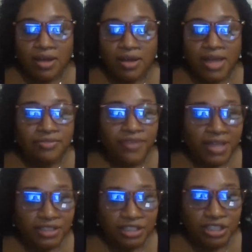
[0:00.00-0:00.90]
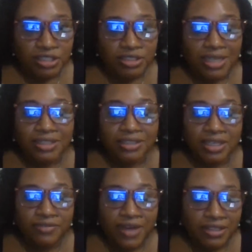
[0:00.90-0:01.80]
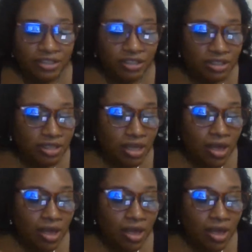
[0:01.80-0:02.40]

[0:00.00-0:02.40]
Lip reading: advantages and disadvantages